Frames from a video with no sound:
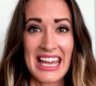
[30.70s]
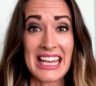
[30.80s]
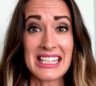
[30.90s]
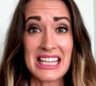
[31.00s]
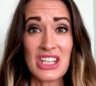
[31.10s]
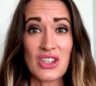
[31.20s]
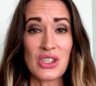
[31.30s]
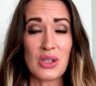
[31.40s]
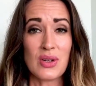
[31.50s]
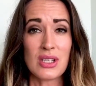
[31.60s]
It teaches
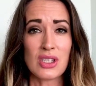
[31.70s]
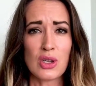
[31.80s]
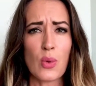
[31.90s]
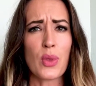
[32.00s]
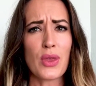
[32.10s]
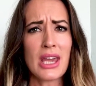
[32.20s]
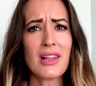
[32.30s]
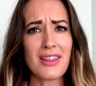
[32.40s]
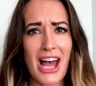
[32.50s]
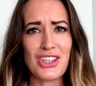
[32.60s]
students to think
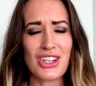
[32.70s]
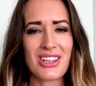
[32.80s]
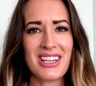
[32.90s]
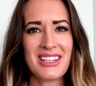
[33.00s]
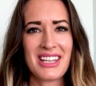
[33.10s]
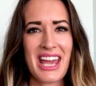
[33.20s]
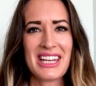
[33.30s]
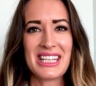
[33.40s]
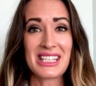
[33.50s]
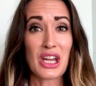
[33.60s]
logically,
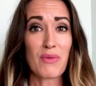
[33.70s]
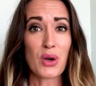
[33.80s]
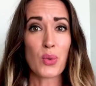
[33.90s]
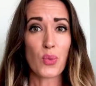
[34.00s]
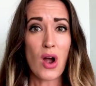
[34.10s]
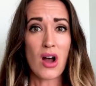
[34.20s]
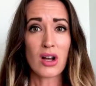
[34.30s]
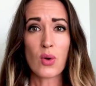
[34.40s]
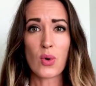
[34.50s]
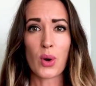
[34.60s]
discover
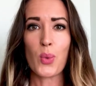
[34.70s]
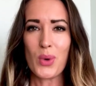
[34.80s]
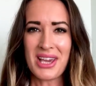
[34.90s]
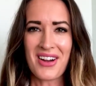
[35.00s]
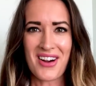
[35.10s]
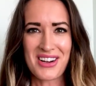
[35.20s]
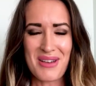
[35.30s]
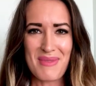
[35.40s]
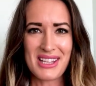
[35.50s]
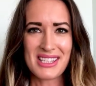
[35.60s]
wrong or weak
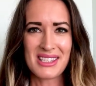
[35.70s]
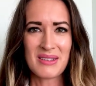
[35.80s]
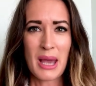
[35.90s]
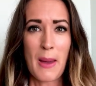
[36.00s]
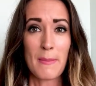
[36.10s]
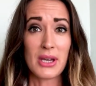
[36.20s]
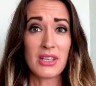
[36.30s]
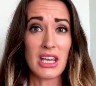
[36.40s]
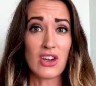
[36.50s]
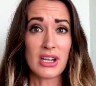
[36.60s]
arguments, build
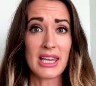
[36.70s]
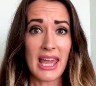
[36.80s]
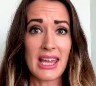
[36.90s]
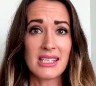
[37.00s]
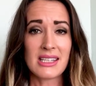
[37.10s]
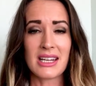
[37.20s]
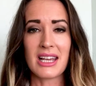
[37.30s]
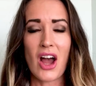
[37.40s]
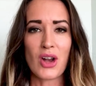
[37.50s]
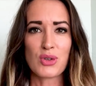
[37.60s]
a good case on
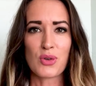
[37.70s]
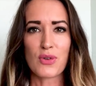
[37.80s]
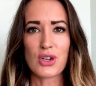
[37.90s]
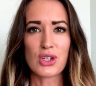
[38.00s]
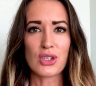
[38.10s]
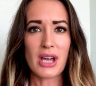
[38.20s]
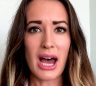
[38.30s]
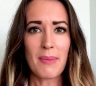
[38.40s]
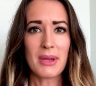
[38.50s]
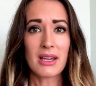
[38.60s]
a controversial
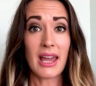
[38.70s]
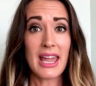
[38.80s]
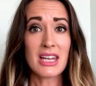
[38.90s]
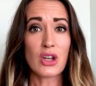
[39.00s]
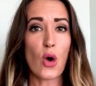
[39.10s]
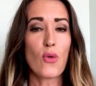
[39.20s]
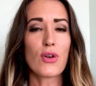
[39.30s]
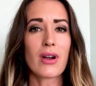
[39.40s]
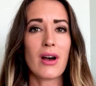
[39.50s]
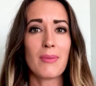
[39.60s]
topic, and
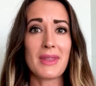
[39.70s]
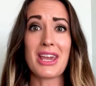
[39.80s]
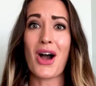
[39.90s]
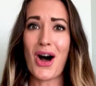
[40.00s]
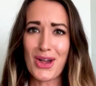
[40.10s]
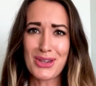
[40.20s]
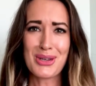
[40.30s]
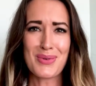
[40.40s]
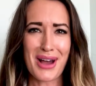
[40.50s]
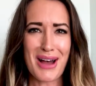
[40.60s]
overcome the all
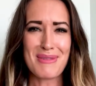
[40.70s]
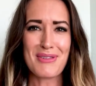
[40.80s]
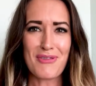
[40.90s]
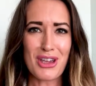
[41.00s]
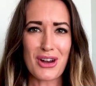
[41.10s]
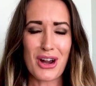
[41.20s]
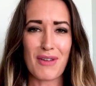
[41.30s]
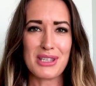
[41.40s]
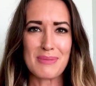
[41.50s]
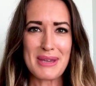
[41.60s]
too common fear
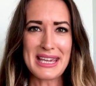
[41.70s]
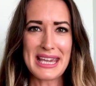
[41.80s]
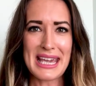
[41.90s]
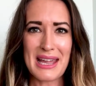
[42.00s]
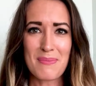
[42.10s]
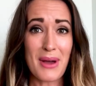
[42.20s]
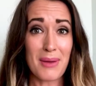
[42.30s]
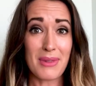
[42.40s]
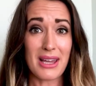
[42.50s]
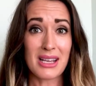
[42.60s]
of speaking in
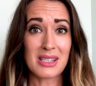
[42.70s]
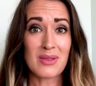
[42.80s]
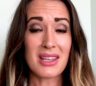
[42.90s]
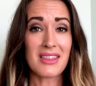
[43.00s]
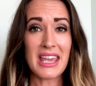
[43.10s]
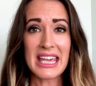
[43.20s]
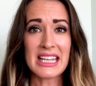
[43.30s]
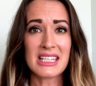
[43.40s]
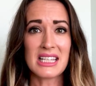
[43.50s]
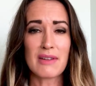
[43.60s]
public so that they
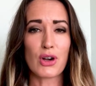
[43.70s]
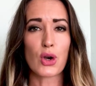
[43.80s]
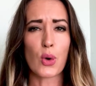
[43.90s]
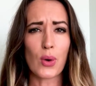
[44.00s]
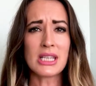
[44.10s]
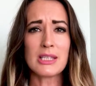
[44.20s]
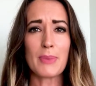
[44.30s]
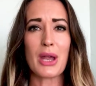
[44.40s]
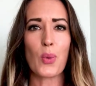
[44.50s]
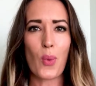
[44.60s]
can deliver crisp
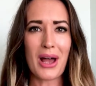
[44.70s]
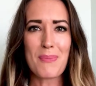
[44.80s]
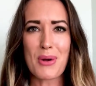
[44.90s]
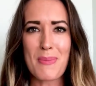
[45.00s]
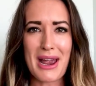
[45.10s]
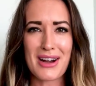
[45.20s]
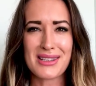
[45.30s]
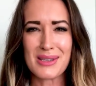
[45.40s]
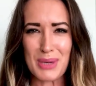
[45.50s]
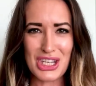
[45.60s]
and well prepared
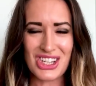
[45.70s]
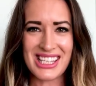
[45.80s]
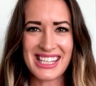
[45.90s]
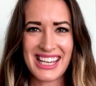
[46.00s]
speeches.